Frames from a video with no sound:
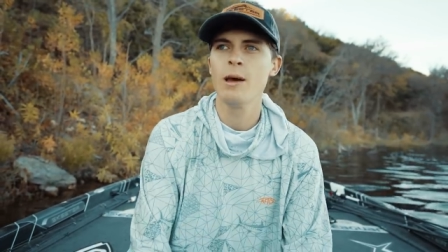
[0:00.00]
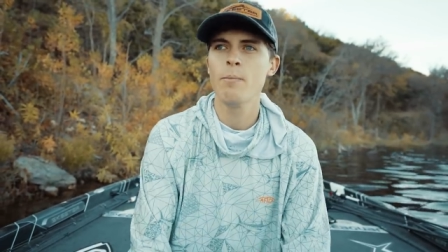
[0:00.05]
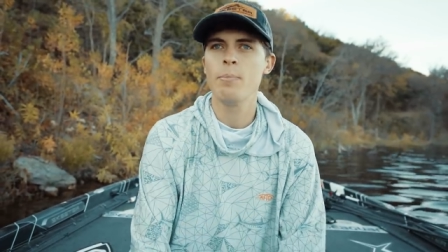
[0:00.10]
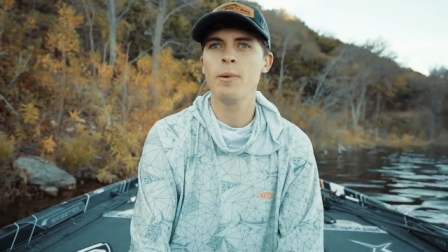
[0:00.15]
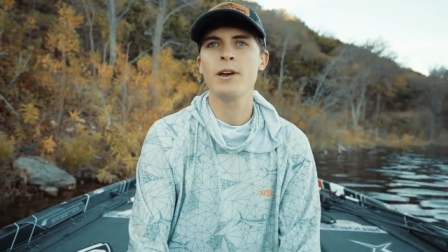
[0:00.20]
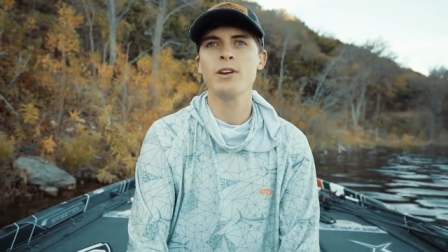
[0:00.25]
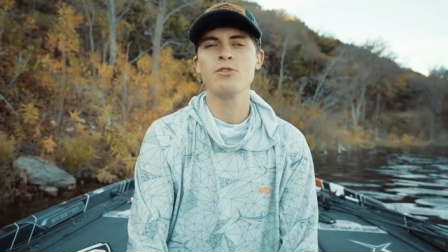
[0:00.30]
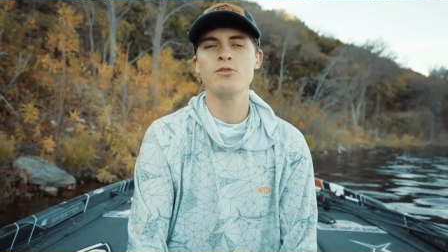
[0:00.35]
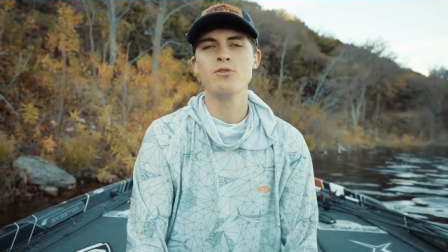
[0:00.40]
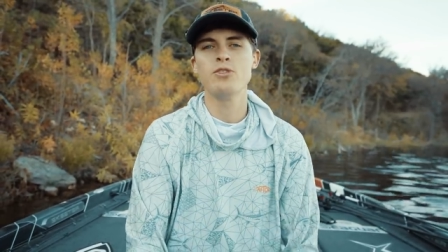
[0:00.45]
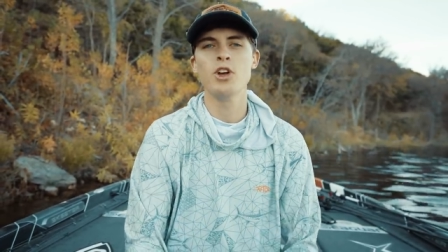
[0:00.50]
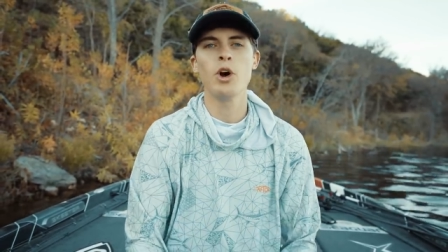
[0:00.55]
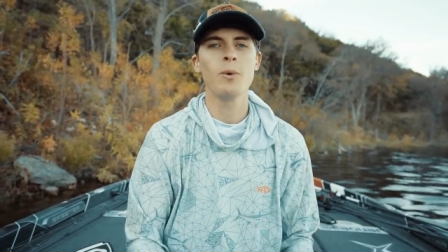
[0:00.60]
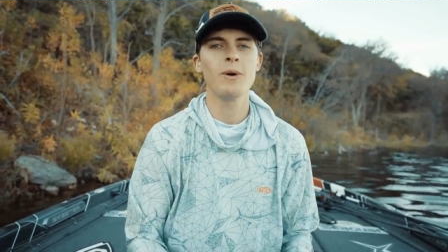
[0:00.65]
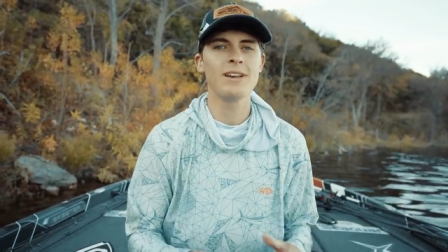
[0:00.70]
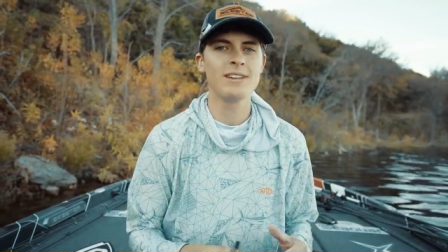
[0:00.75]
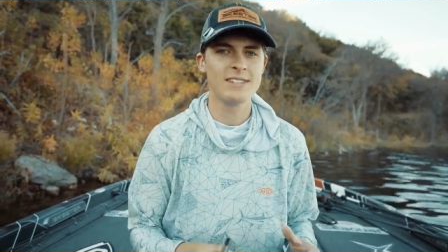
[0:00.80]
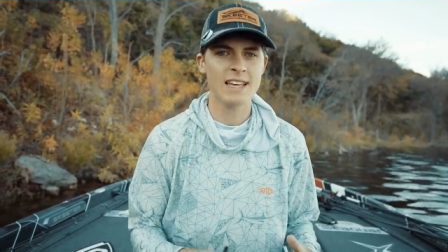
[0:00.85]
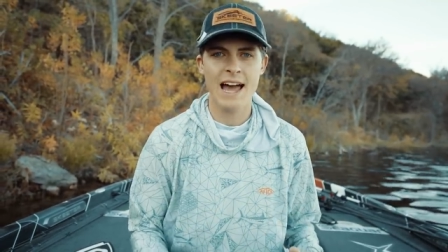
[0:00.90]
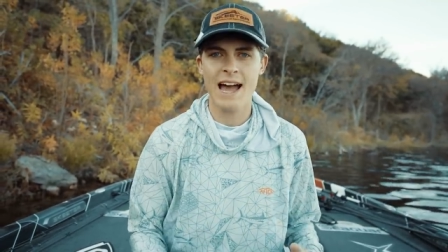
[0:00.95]
because you know
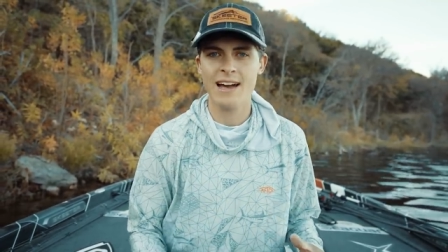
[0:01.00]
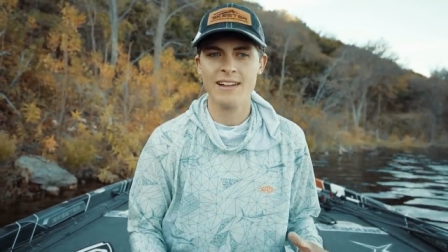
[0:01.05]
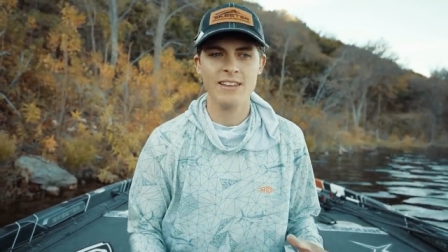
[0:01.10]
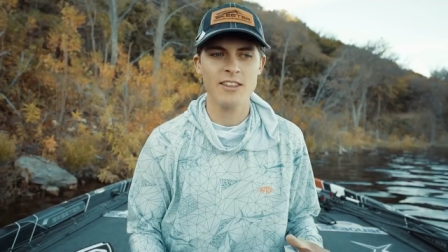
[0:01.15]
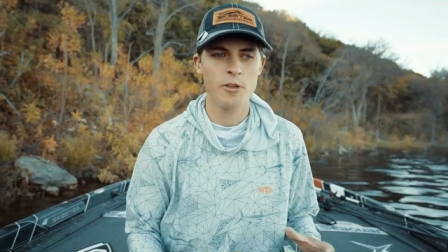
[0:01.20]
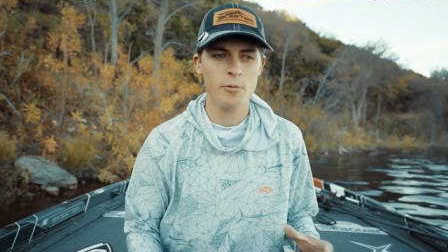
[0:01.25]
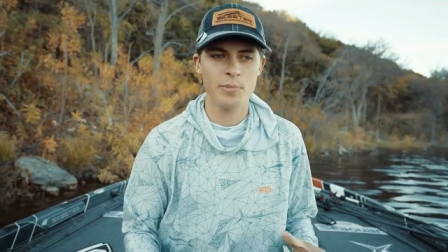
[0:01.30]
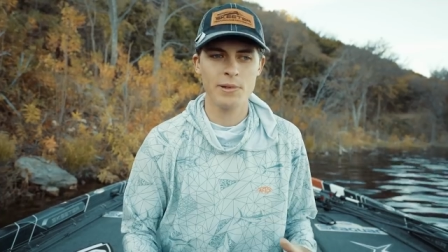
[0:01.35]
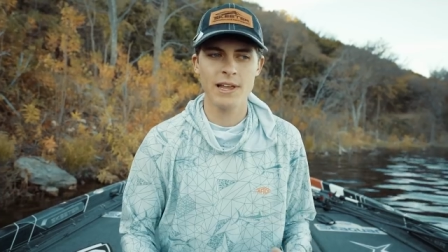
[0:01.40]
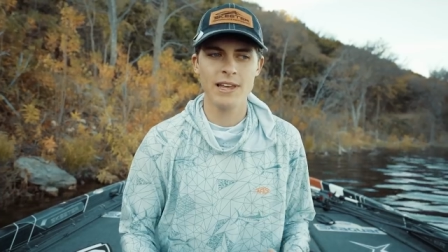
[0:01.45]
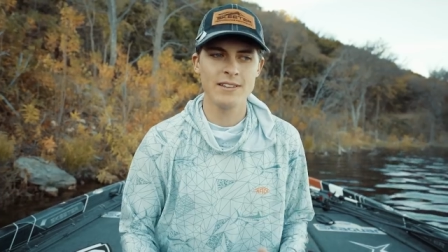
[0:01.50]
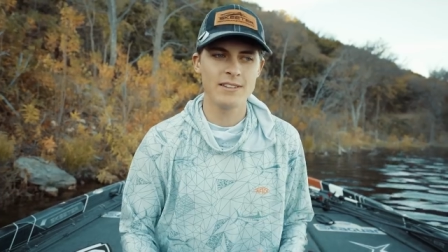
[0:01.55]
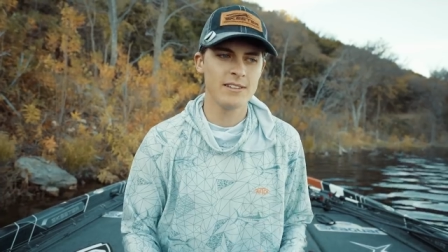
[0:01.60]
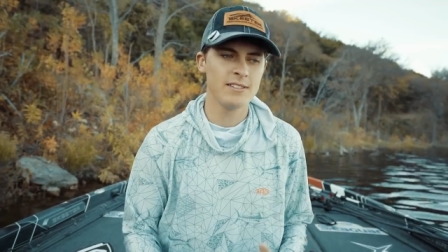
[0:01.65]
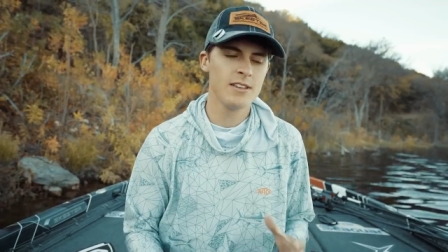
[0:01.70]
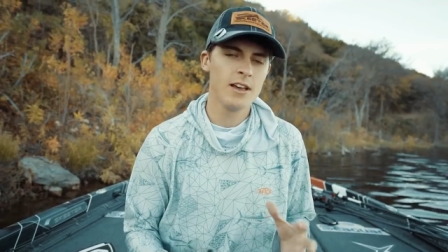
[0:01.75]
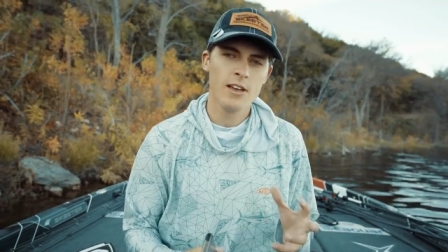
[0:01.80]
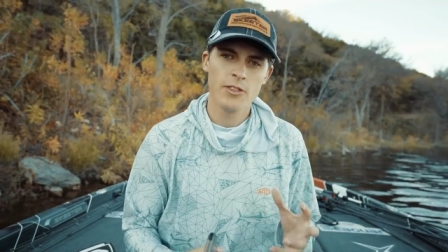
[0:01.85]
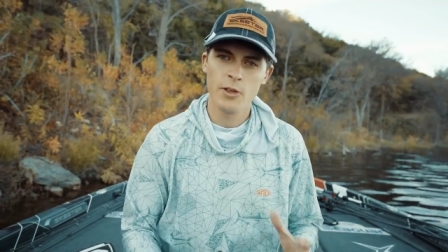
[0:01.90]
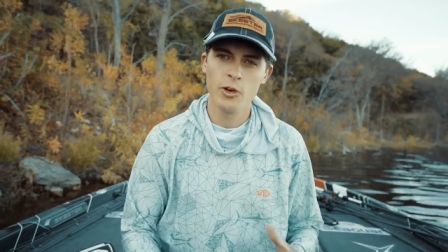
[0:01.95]
exactly the
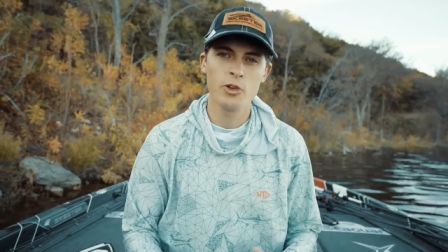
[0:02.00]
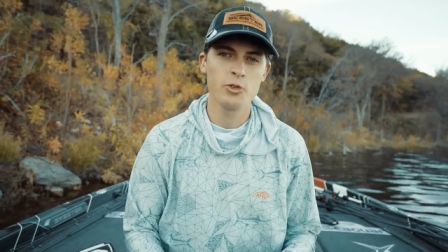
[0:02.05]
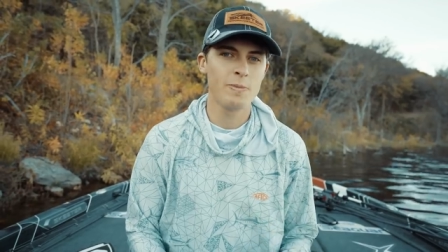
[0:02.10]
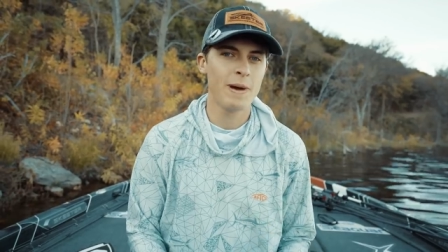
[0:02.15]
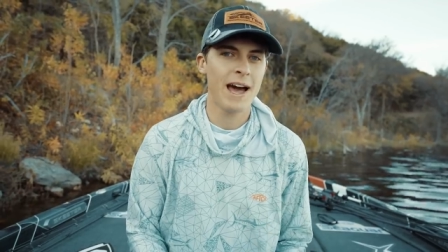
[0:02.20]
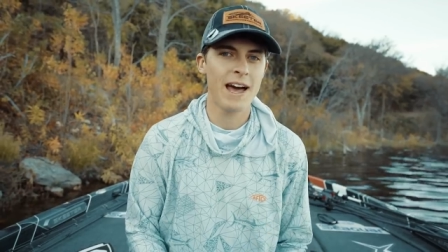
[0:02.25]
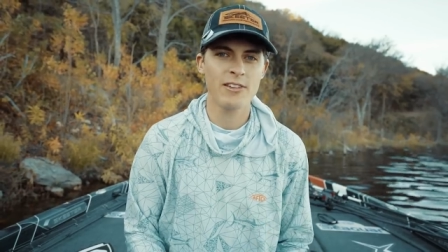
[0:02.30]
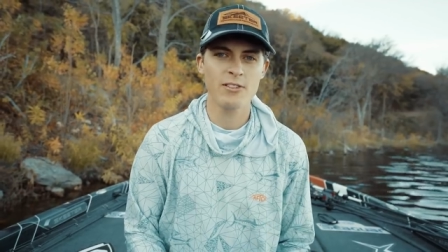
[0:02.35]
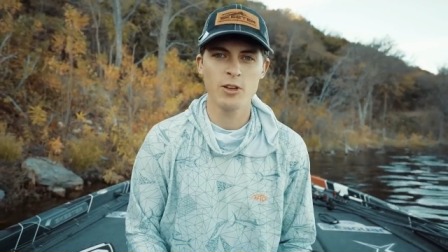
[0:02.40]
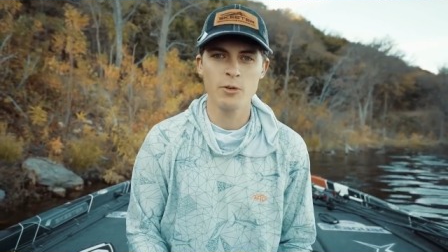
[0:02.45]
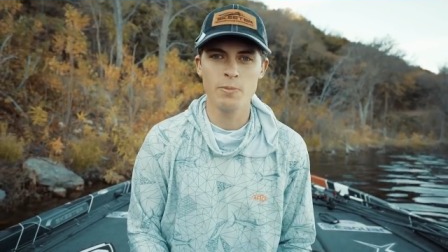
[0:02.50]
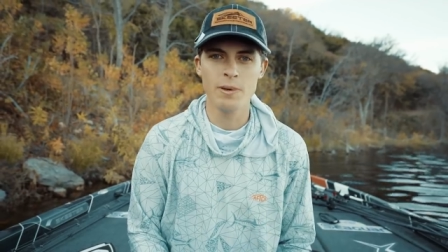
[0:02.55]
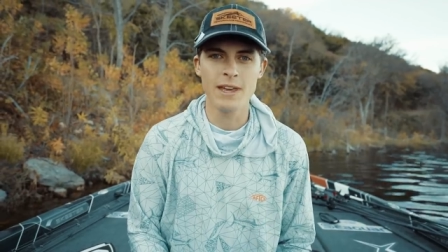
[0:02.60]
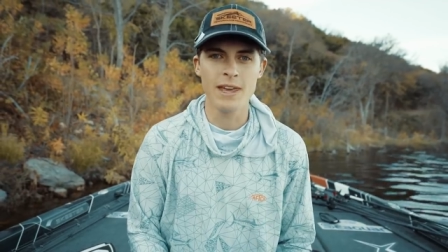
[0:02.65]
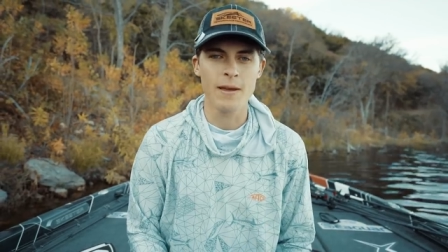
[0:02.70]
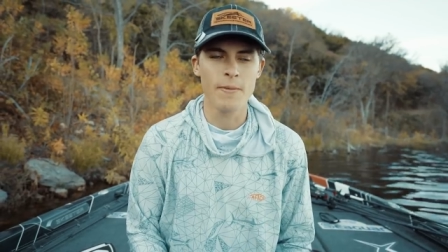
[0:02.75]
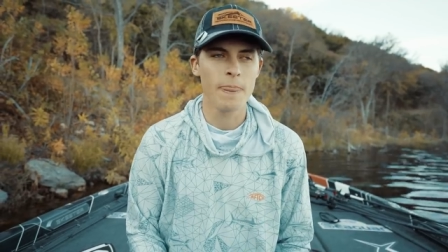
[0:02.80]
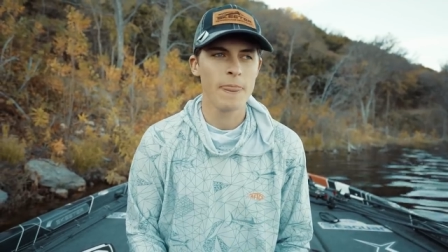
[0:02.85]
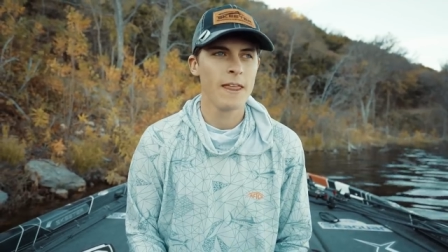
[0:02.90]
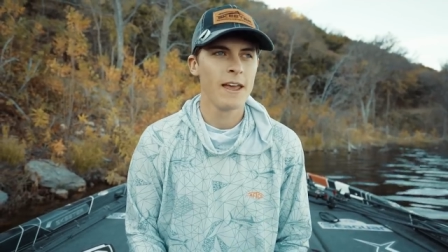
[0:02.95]
places those bass could
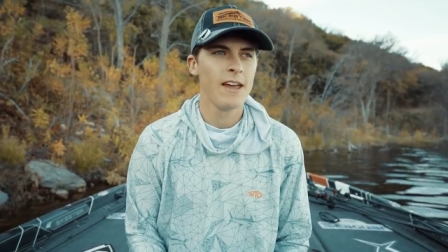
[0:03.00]
be.